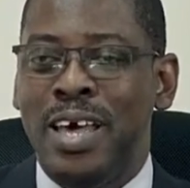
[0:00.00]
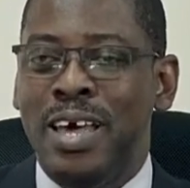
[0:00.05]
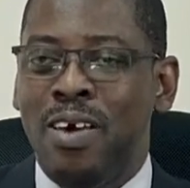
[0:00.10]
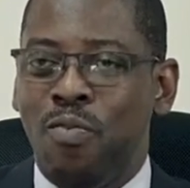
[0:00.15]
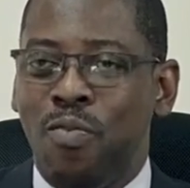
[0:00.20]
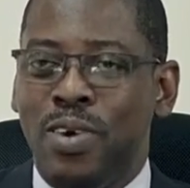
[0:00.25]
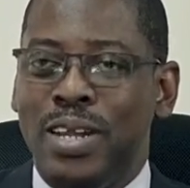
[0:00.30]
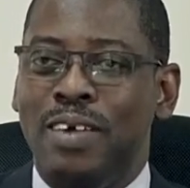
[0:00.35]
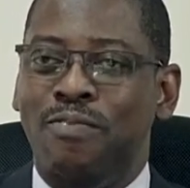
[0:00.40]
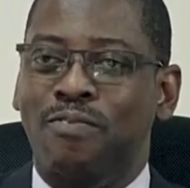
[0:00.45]

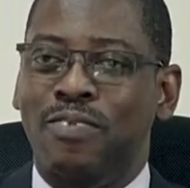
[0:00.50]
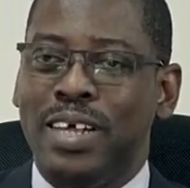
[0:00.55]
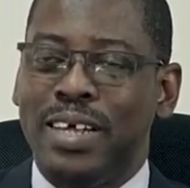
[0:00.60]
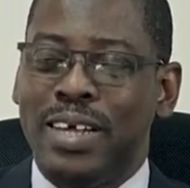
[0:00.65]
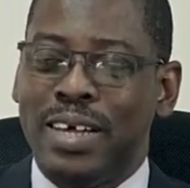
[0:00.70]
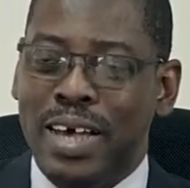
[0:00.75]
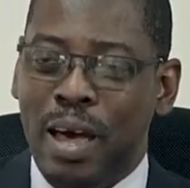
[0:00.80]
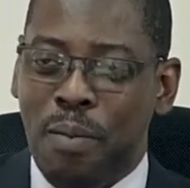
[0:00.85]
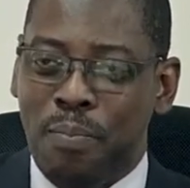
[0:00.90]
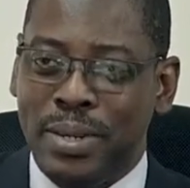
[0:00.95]
We need
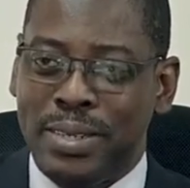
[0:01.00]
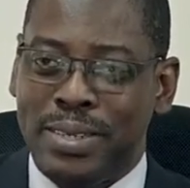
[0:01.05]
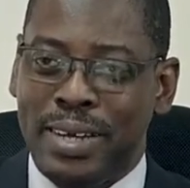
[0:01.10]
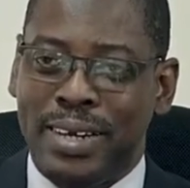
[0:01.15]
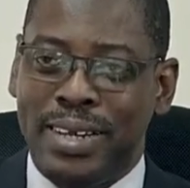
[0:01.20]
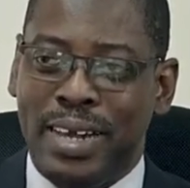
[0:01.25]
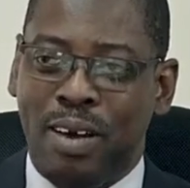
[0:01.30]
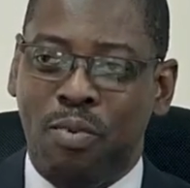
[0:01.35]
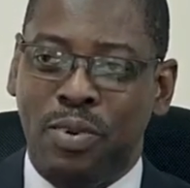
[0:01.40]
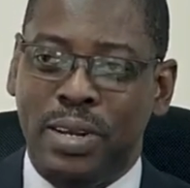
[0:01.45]
capital
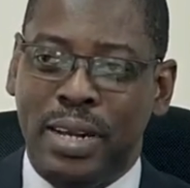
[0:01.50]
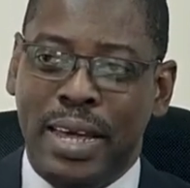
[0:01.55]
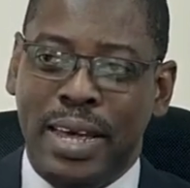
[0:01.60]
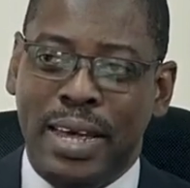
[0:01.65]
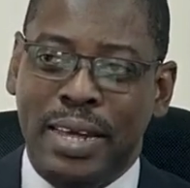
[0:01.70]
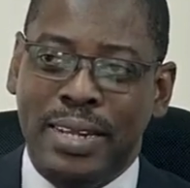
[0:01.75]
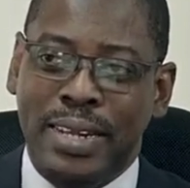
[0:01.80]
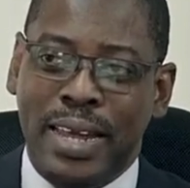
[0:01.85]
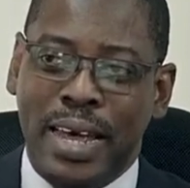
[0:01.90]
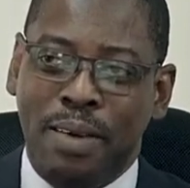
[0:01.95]
that would
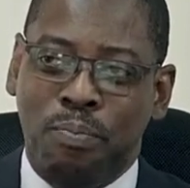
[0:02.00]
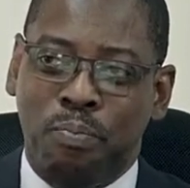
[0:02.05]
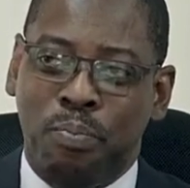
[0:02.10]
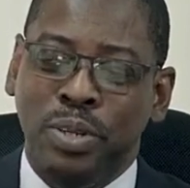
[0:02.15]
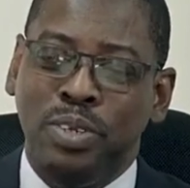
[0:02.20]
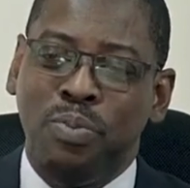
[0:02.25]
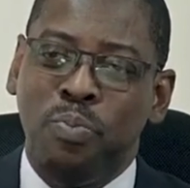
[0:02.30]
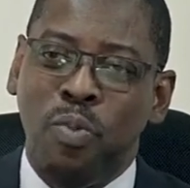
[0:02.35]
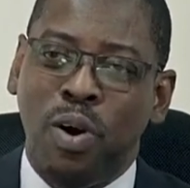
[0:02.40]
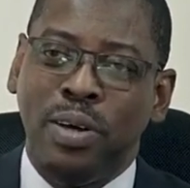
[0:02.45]

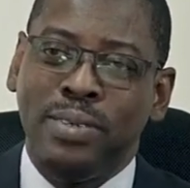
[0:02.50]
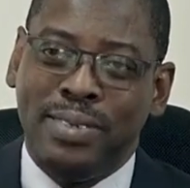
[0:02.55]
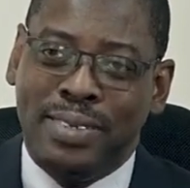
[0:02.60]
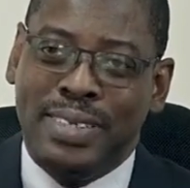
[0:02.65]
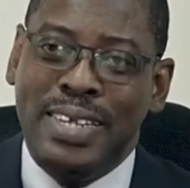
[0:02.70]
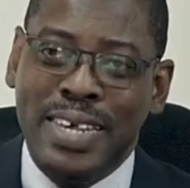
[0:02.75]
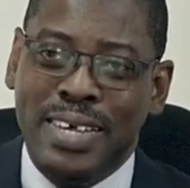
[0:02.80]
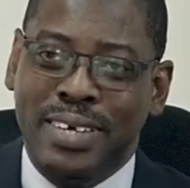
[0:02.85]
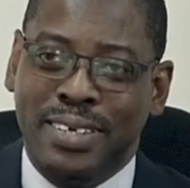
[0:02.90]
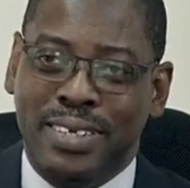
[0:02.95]
put more
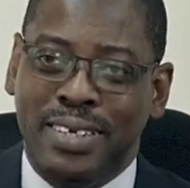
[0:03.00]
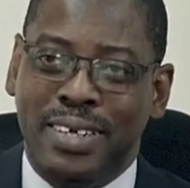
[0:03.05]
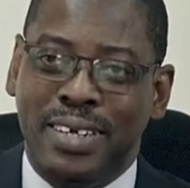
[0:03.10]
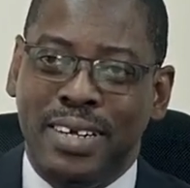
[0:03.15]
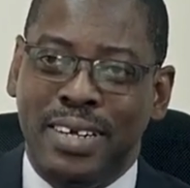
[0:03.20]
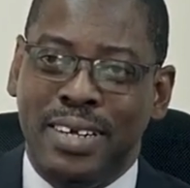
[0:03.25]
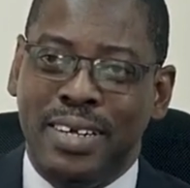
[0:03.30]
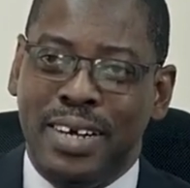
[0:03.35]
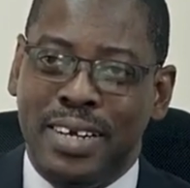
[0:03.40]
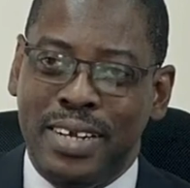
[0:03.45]
steel
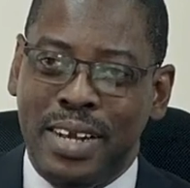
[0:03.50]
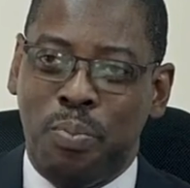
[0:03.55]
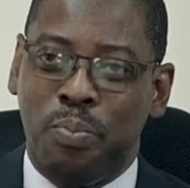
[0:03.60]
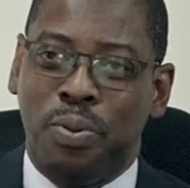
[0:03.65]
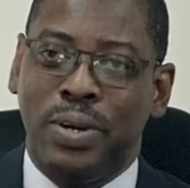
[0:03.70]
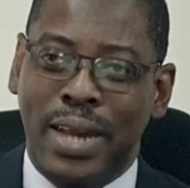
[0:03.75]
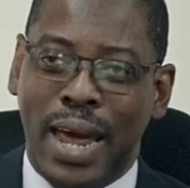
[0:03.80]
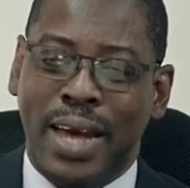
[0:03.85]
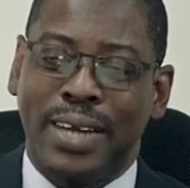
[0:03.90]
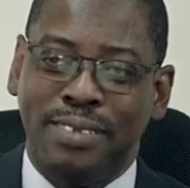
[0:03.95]
in the
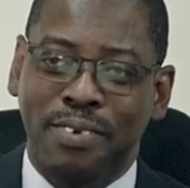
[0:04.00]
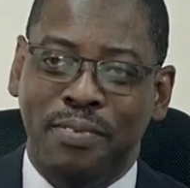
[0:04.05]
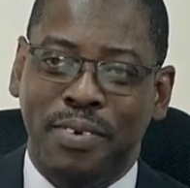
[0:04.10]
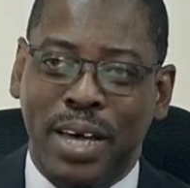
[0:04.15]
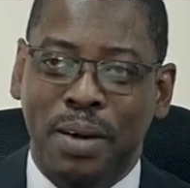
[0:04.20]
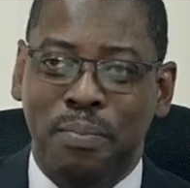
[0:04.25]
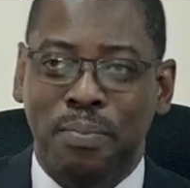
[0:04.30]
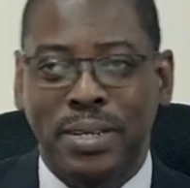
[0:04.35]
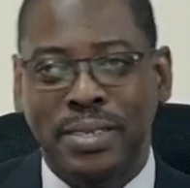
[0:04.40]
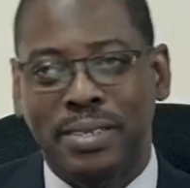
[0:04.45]
productive
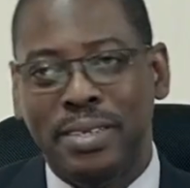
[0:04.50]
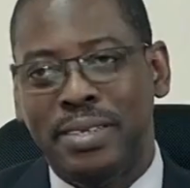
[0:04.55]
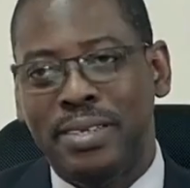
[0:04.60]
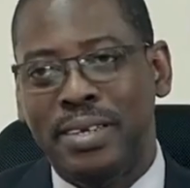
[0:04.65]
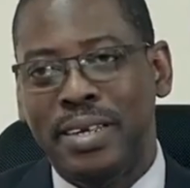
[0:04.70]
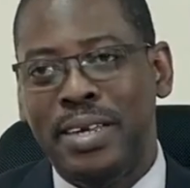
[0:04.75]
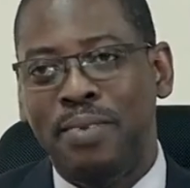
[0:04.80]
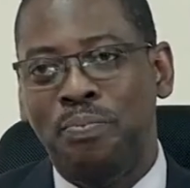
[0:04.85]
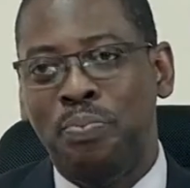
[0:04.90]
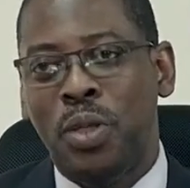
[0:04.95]

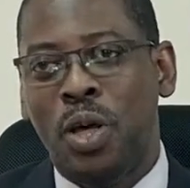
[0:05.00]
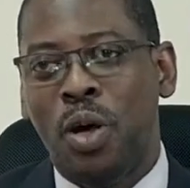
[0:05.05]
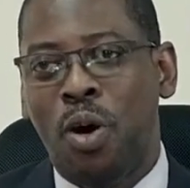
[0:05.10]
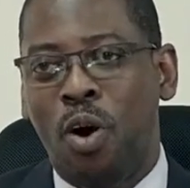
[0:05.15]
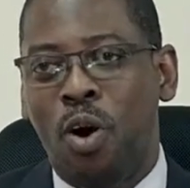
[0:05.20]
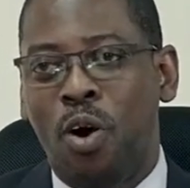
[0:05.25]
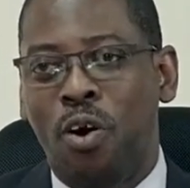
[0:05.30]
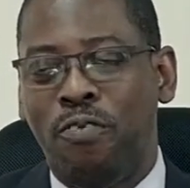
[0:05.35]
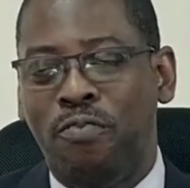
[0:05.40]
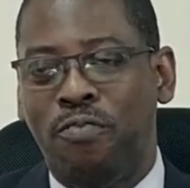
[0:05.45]
capacity
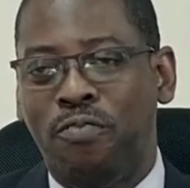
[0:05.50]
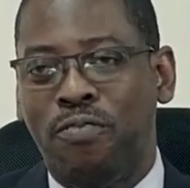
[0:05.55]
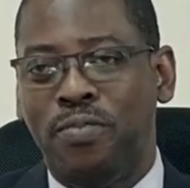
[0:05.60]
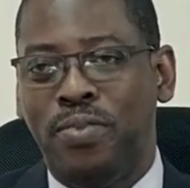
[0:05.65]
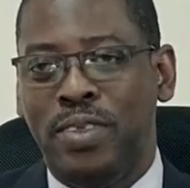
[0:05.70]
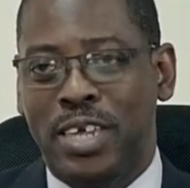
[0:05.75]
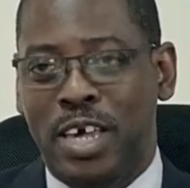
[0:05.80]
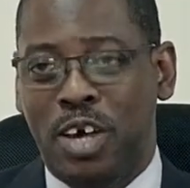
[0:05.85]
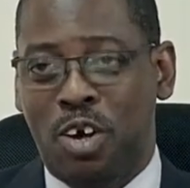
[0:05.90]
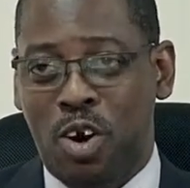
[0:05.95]
of
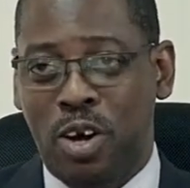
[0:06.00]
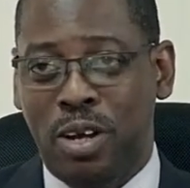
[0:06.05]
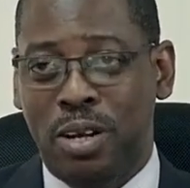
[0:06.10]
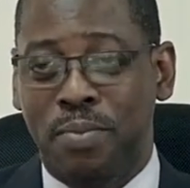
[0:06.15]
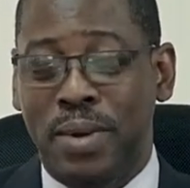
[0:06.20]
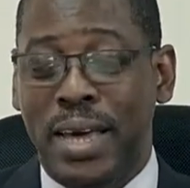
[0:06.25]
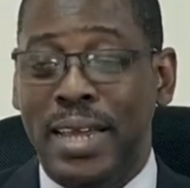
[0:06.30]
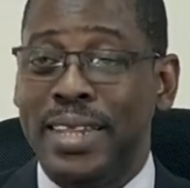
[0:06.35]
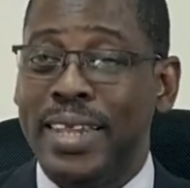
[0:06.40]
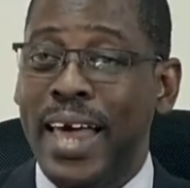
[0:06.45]
the economy.
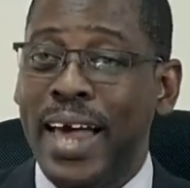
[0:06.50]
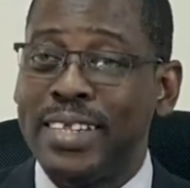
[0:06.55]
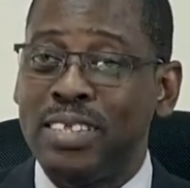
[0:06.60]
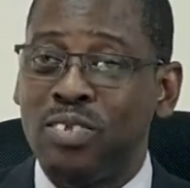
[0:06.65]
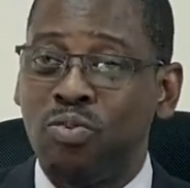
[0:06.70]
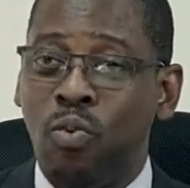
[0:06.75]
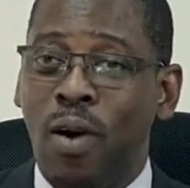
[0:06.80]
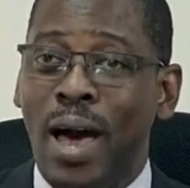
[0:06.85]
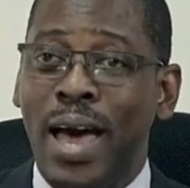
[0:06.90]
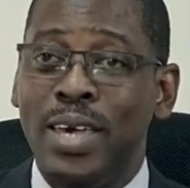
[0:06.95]
And that's
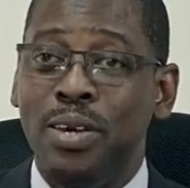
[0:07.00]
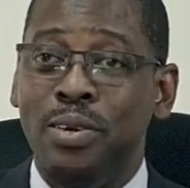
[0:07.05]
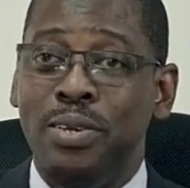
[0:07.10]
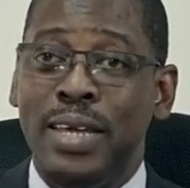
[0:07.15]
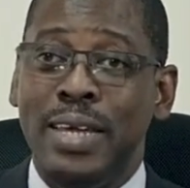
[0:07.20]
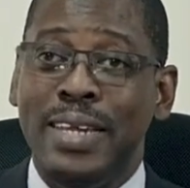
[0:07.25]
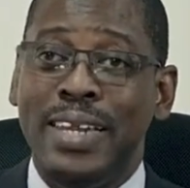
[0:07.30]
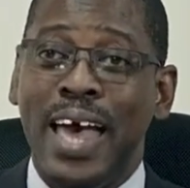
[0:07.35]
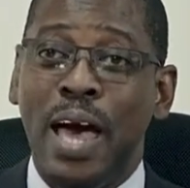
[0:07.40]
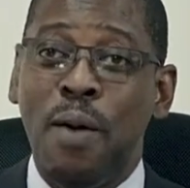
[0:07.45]
why you
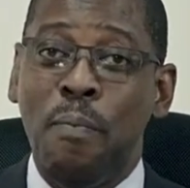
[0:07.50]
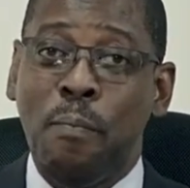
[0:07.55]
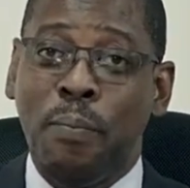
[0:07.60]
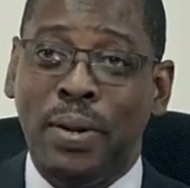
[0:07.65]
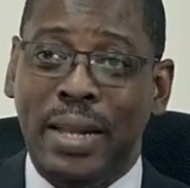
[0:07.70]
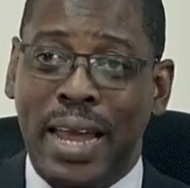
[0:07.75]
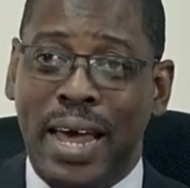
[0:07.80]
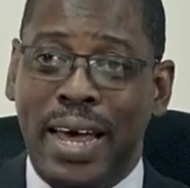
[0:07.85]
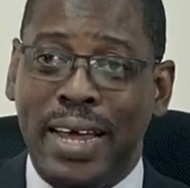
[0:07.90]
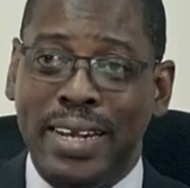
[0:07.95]
need a
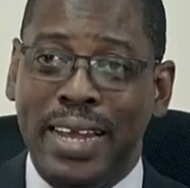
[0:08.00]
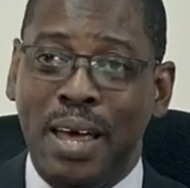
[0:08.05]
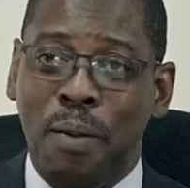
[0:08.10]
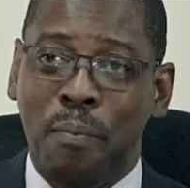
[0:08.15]
plan